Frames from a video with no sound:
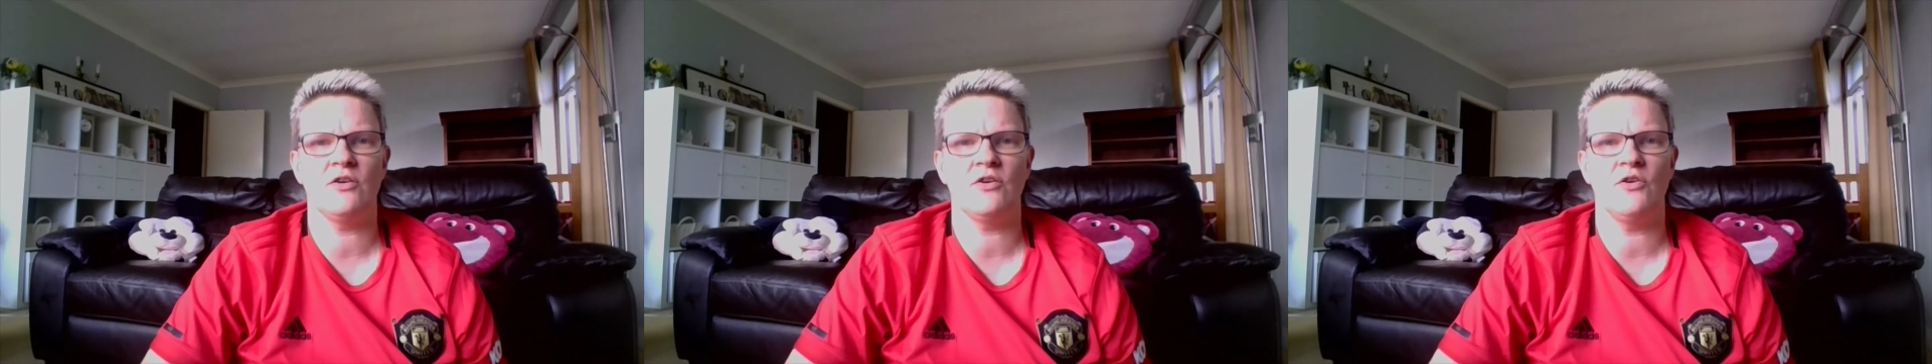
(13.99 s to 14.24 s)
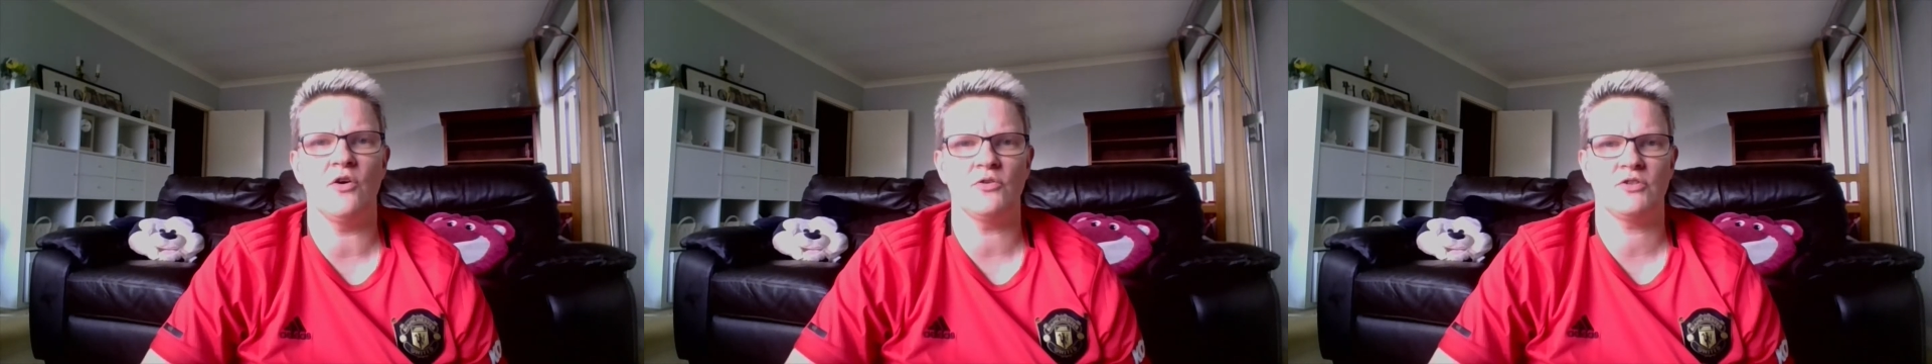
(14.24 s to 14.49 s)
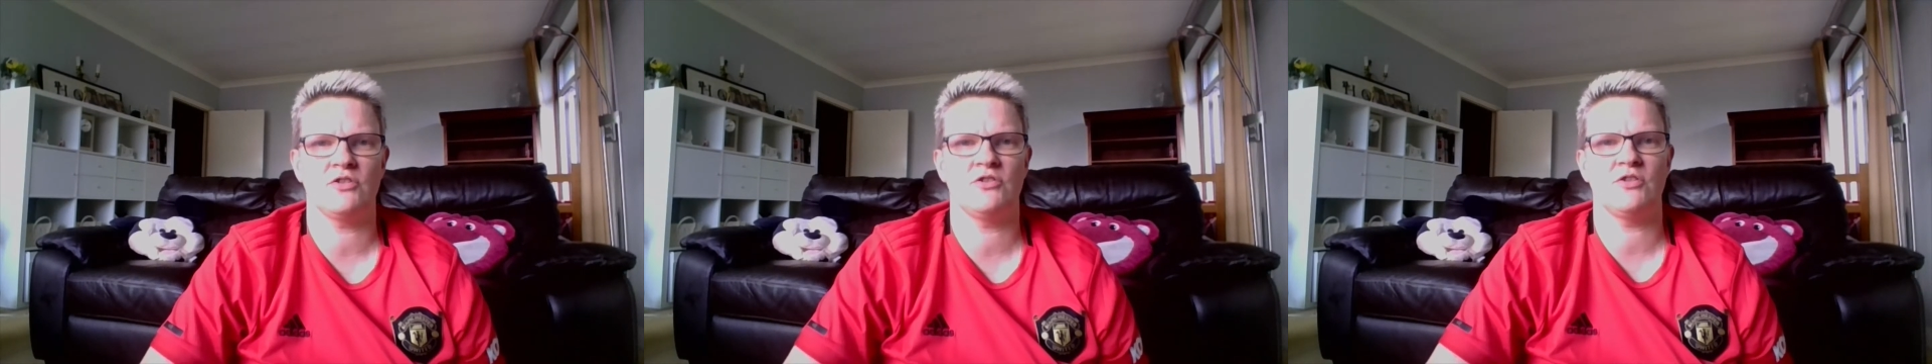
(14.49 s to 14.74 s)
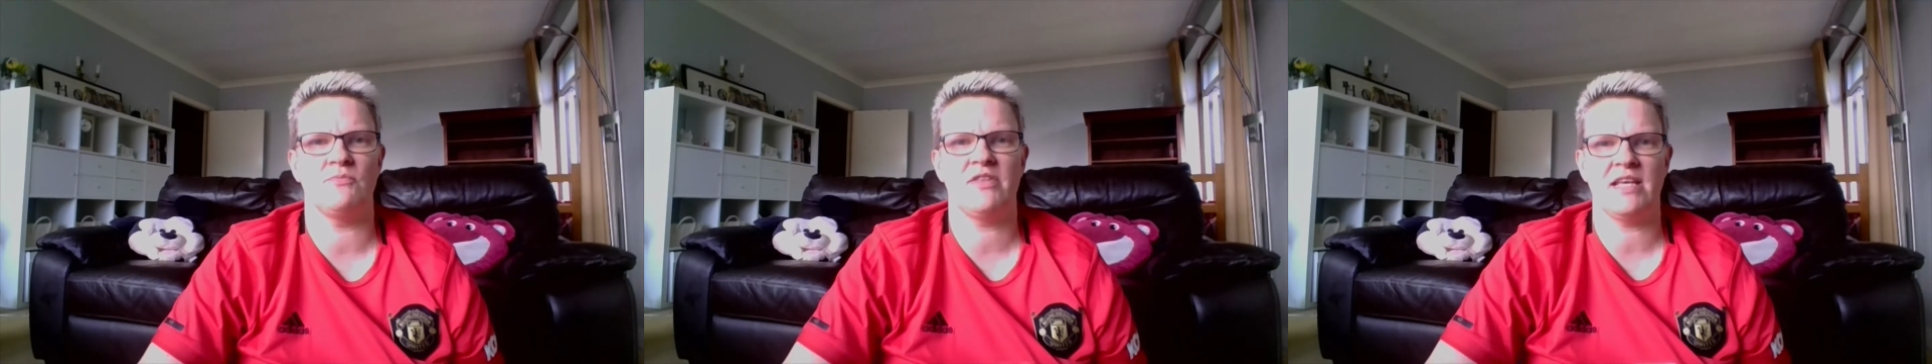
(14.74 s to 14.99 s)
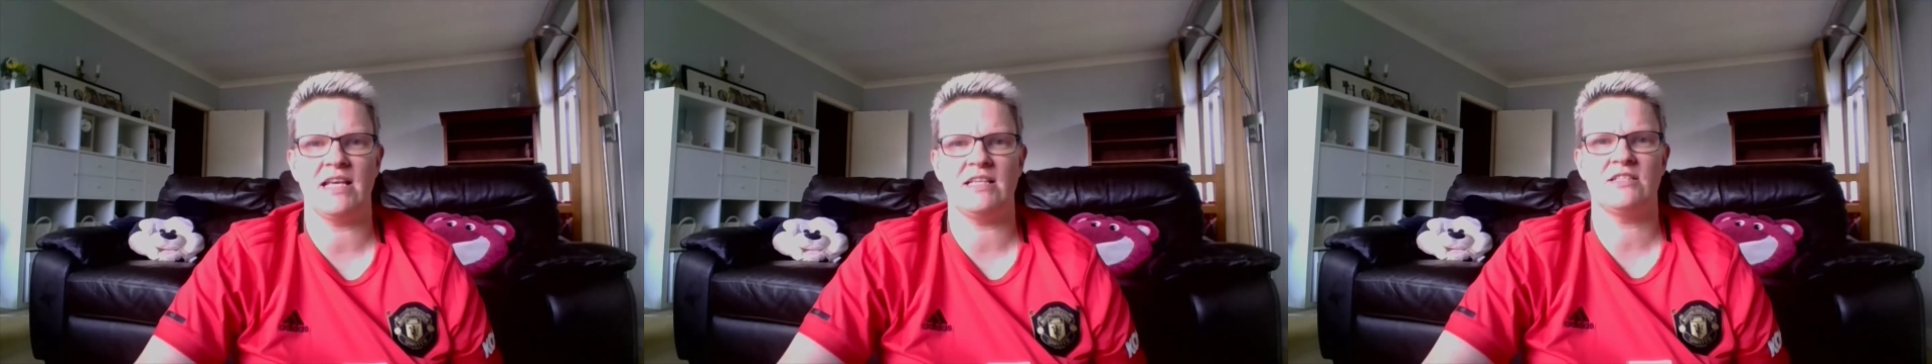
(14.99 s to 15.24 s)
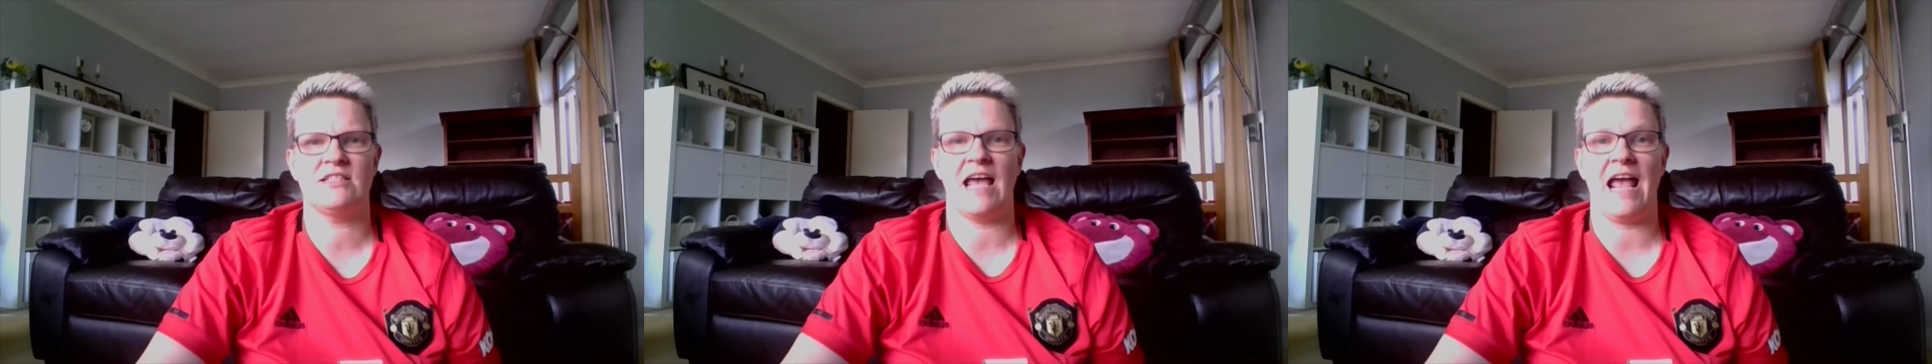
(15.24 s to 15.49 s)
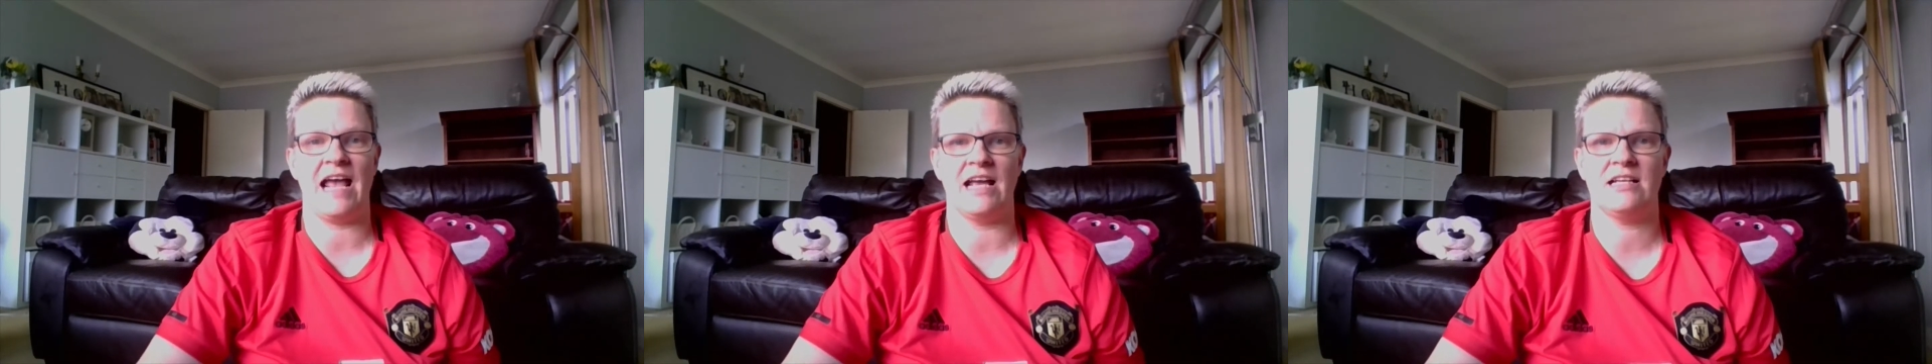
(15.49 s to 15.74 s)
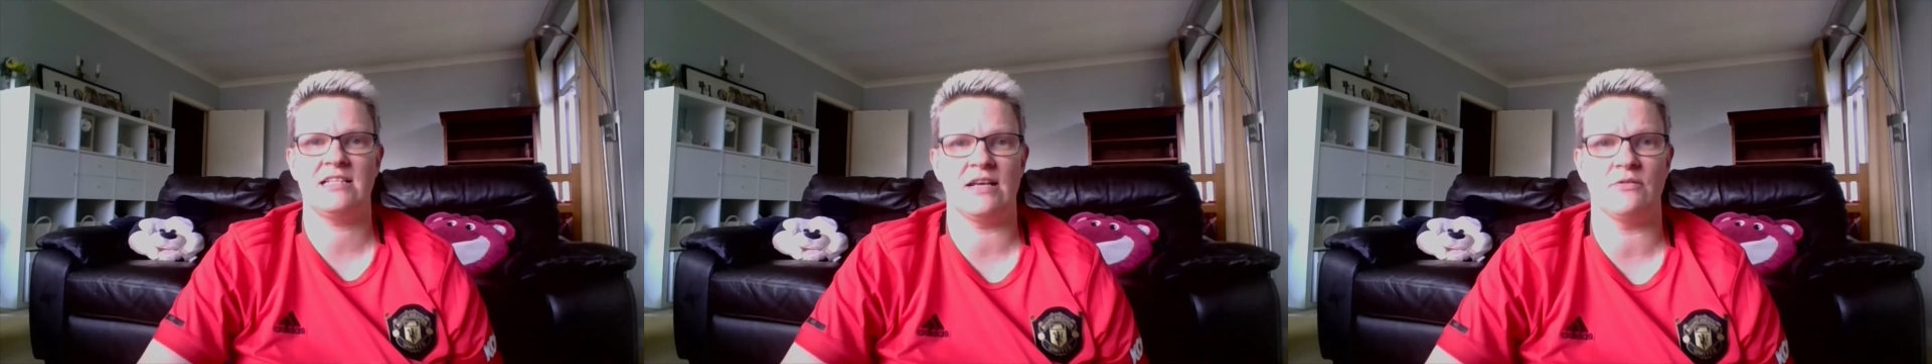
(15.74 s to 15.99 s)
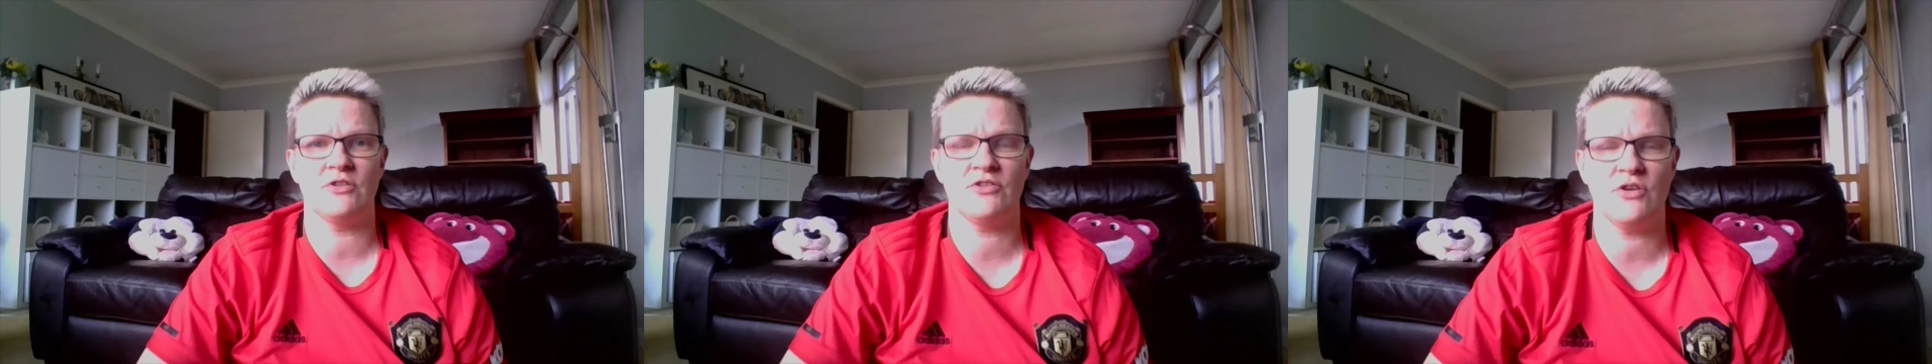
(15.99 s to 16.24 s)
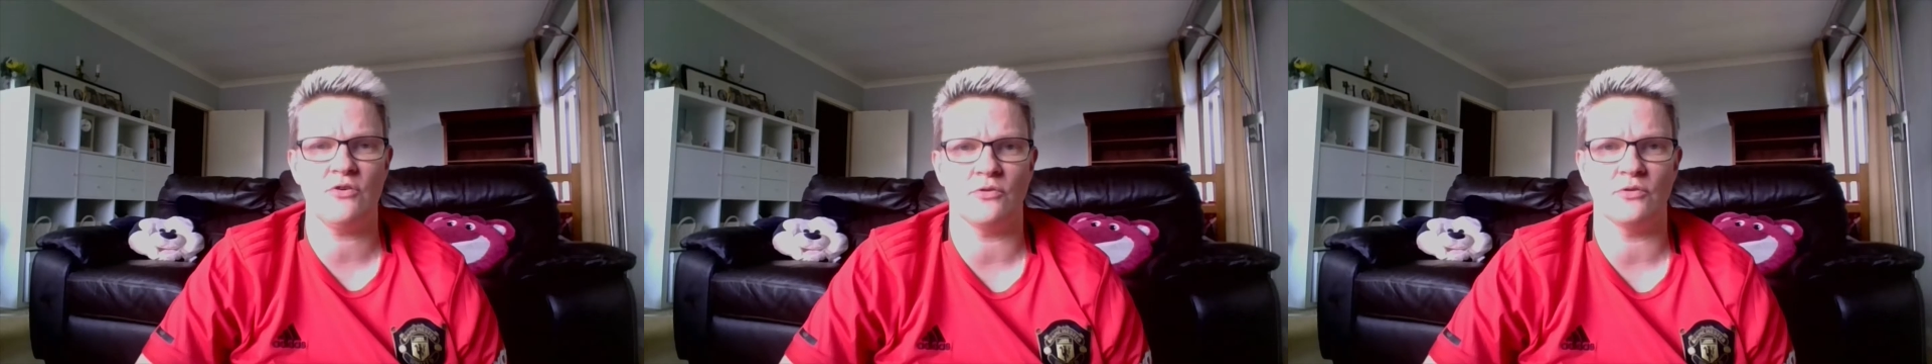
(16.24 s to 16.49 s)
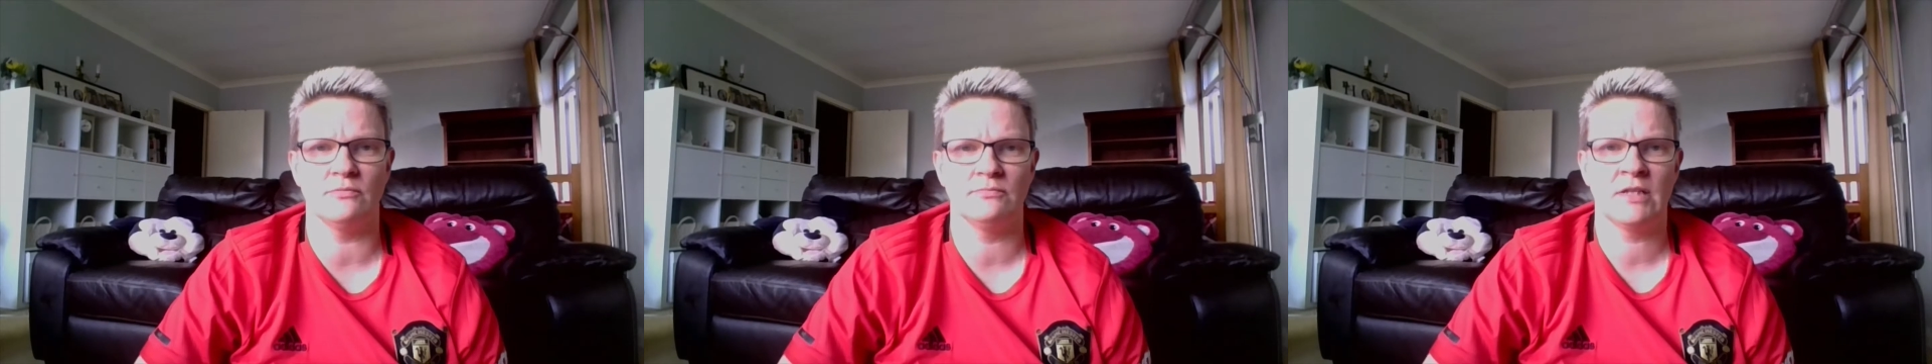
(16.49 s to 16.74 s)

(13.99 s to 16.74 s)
got some things to act out the song.